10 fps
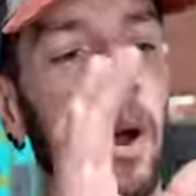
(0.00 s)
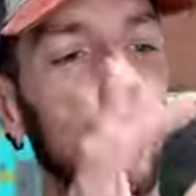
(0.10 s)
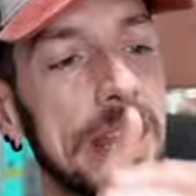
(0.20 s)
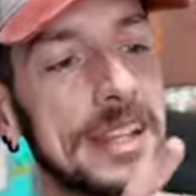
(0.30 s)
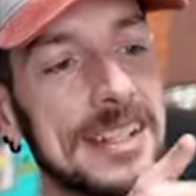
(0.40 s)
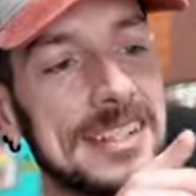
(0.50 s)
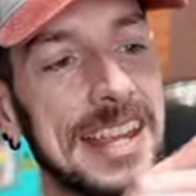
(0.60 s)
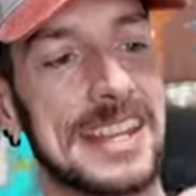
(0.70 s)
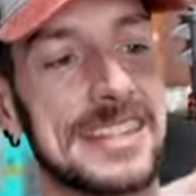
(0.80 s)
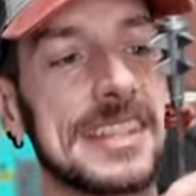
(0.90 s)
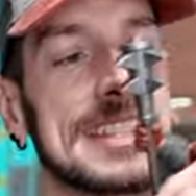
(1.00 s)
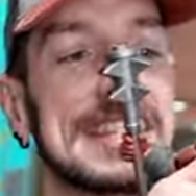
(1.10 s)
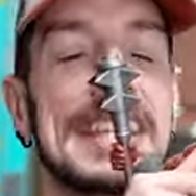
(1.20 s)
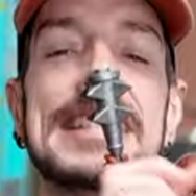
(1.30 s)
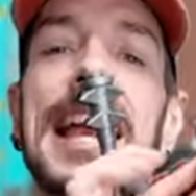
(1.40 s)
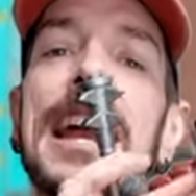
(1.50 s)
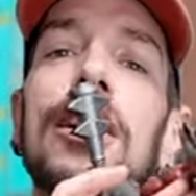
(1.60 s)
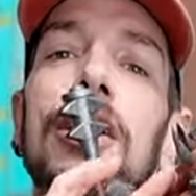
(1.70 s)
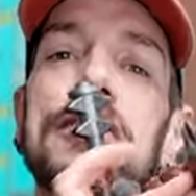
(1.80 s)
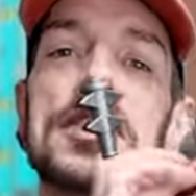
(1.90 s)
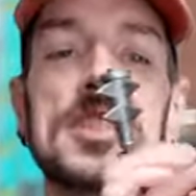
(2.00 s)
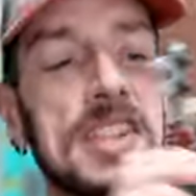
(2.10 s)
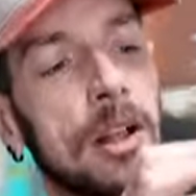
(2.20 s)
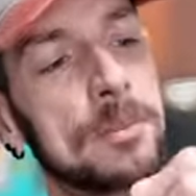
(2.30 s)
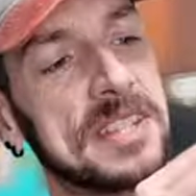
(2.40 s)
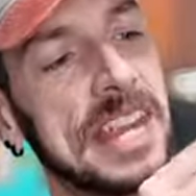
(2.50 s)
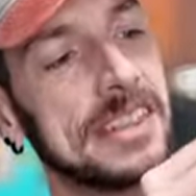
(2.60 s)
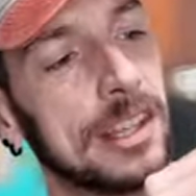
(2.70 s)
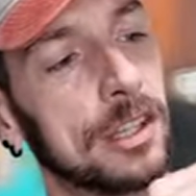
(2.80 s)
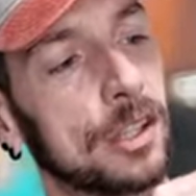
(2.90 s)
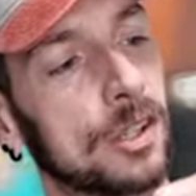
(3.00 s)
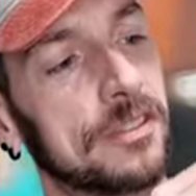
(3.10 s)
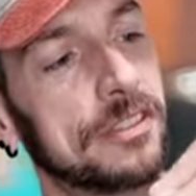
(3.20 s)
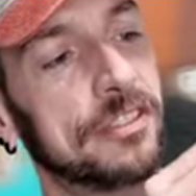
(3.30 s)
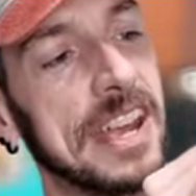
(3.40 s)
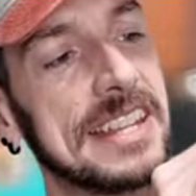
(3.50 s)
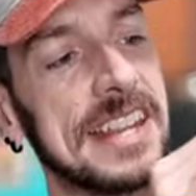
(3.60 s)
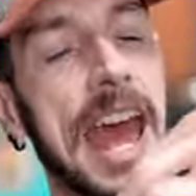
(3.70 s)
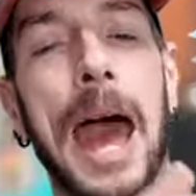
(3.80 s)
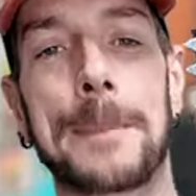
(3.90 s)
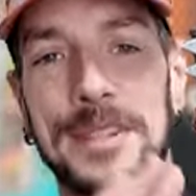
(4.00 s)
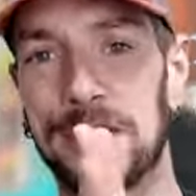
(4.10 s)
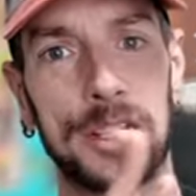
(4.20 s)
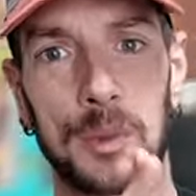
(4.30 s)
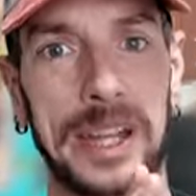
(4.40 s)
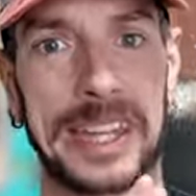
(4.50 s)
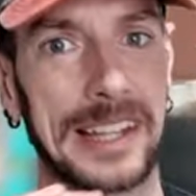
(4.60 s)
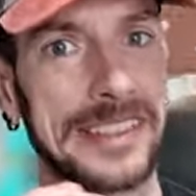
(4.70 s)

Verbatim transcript: what I gotta say is the detail of the sculpting and the look of the face, absolutely wicked.